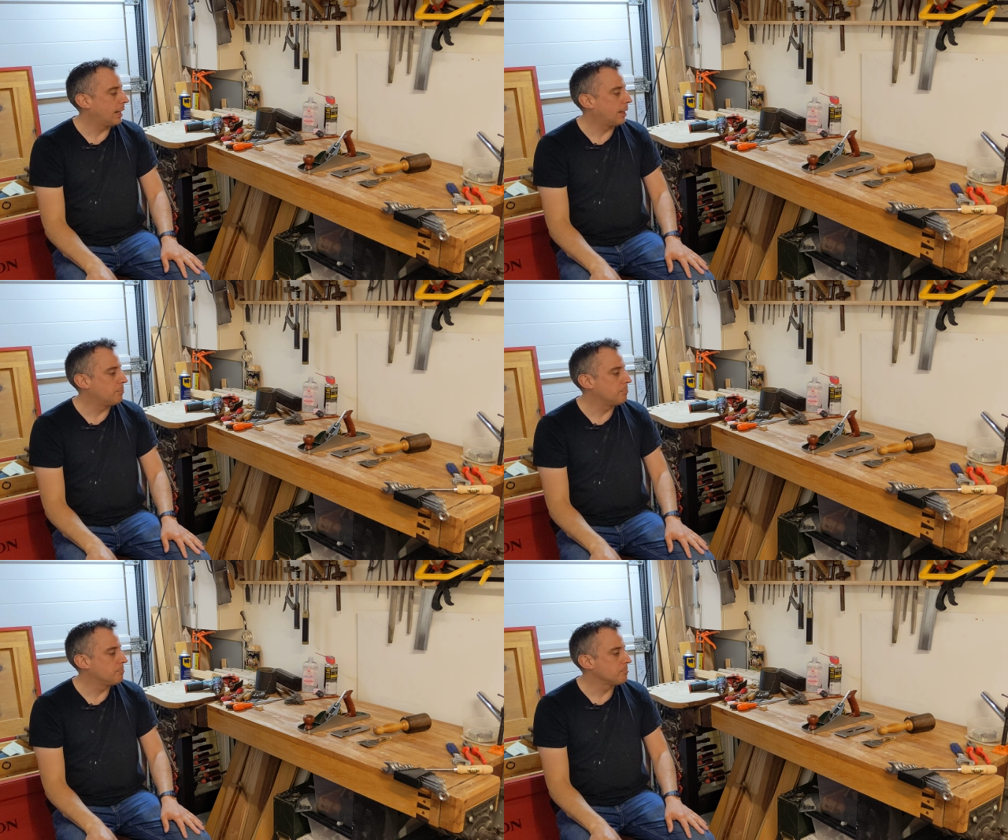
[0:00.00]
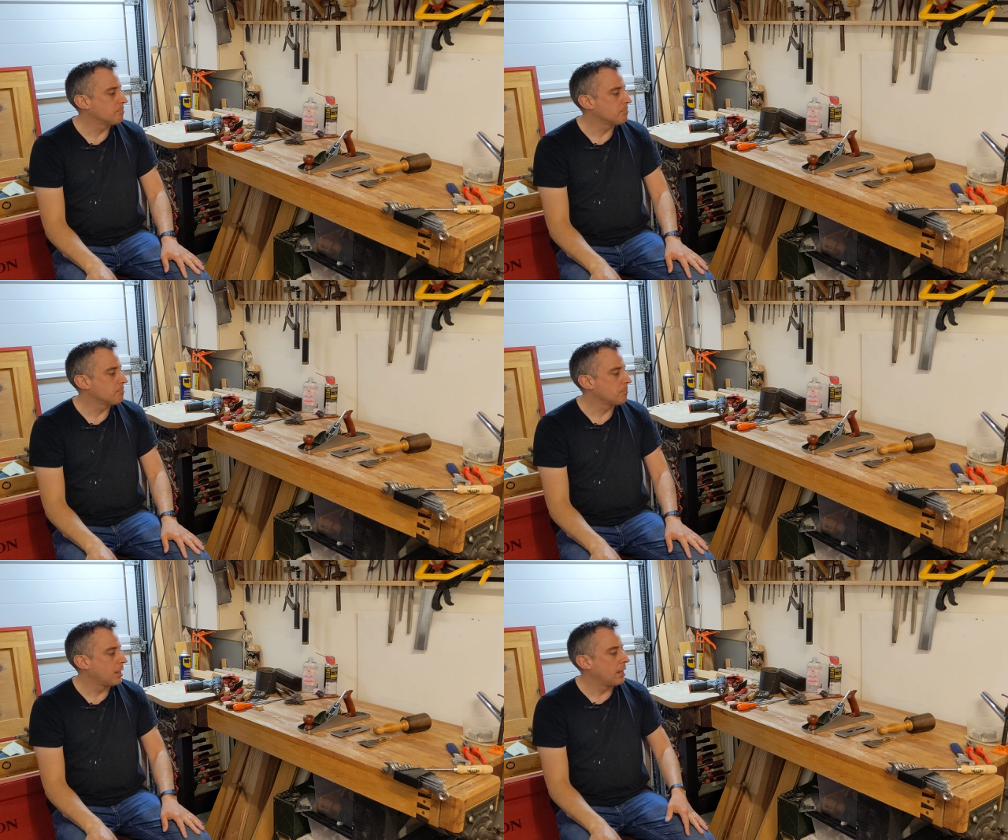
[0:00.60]

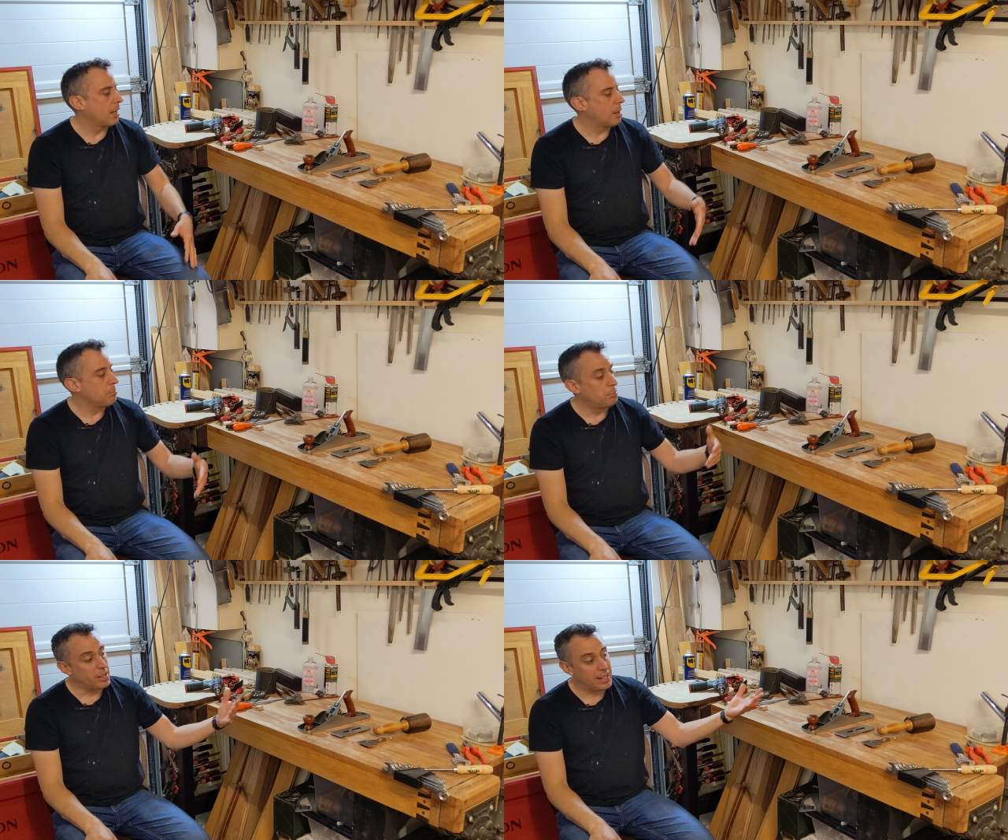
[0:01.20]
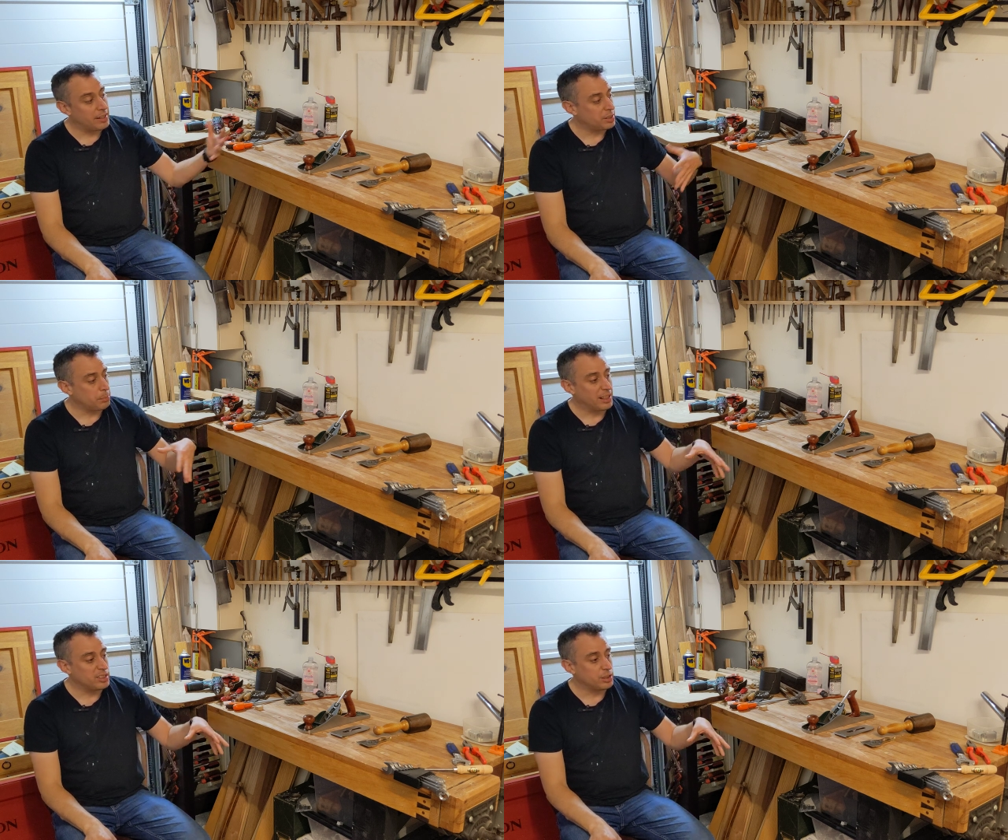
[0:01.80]
But now the
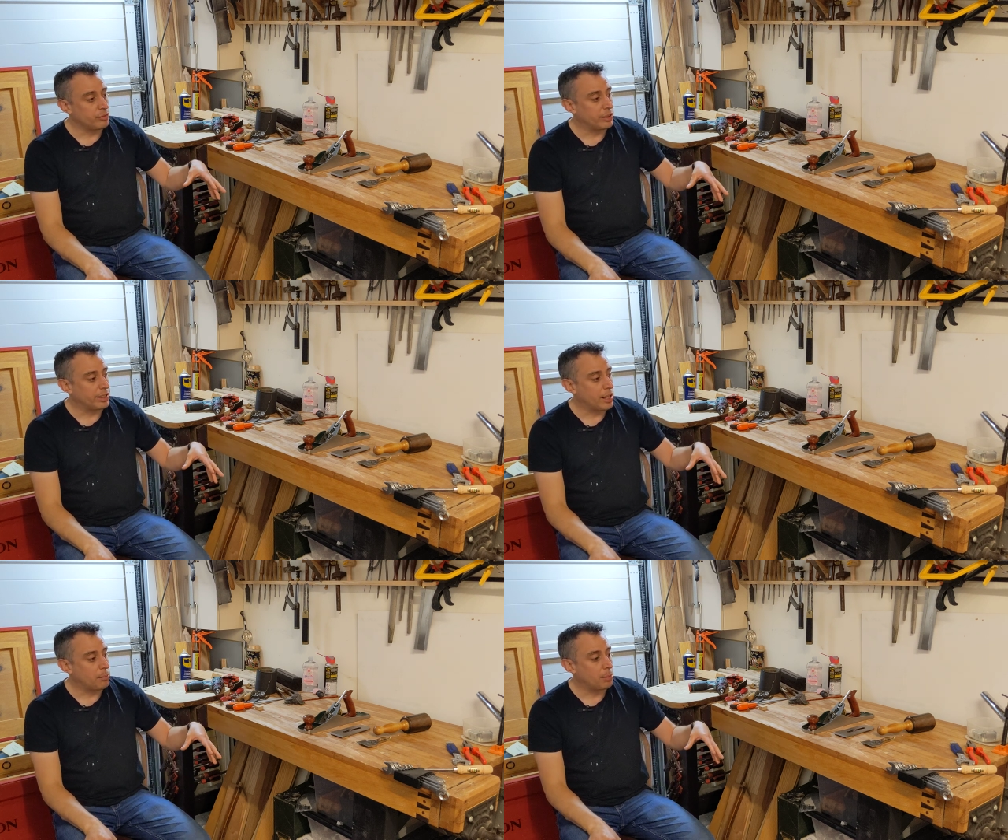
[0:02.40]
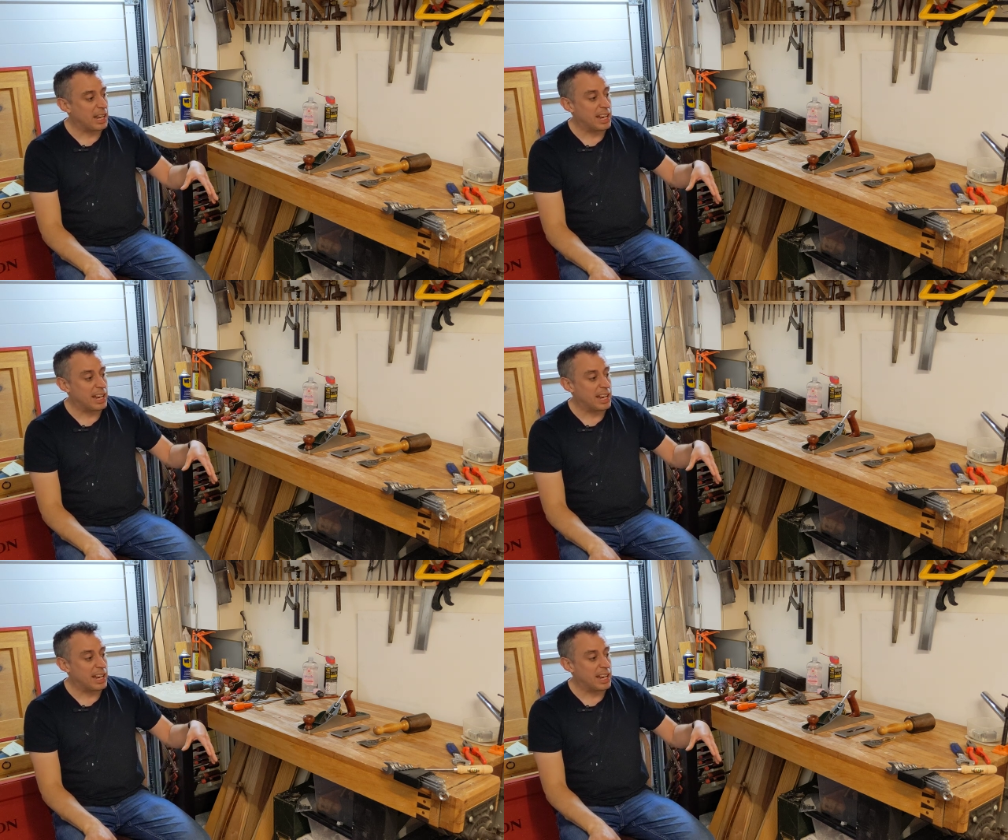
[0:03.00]
space is freed up.